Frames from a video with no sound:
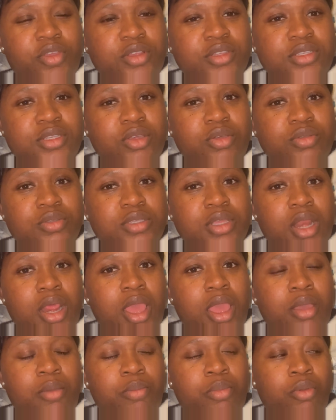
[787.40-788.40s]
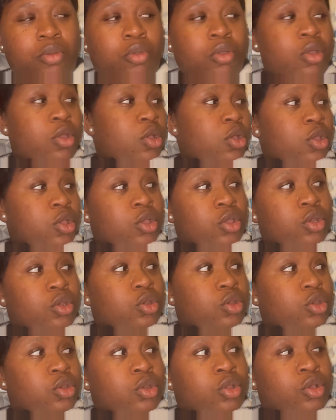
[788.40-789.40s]
to go to the airport.
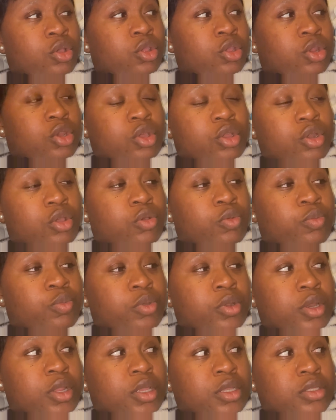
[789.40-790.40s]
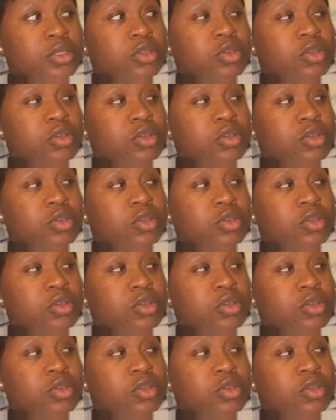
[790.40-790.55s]
No, you don't open it.